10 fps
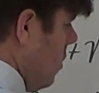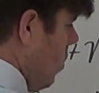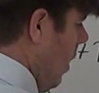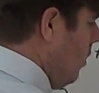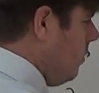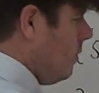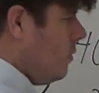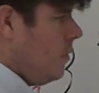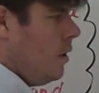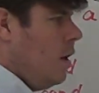12.
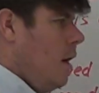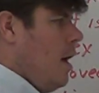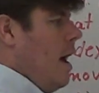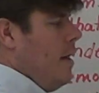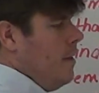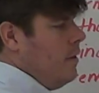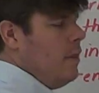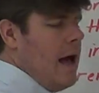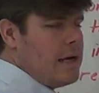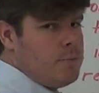And then the
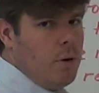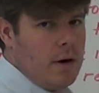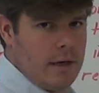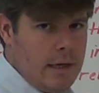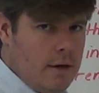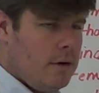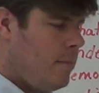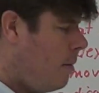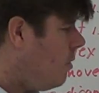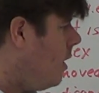last part here,
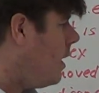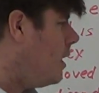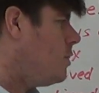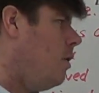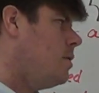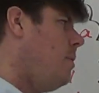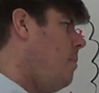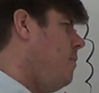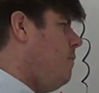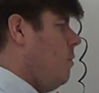remember like I talked
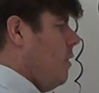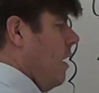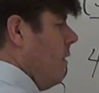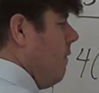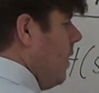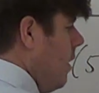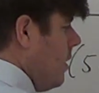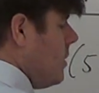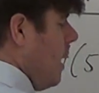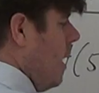about before, that if there
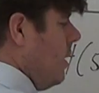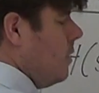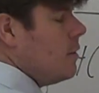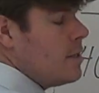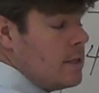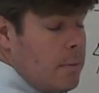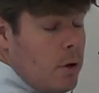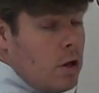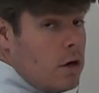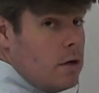is a
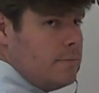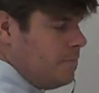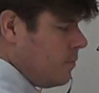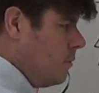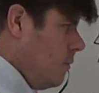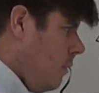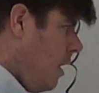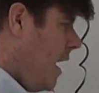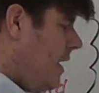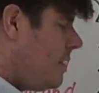similar,
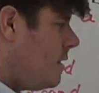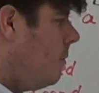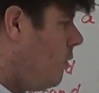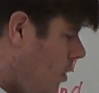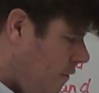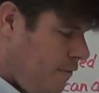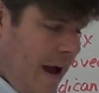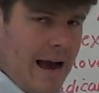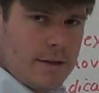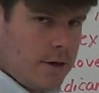a similar
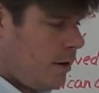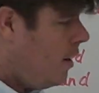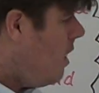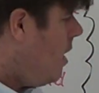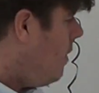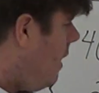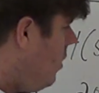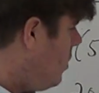factor that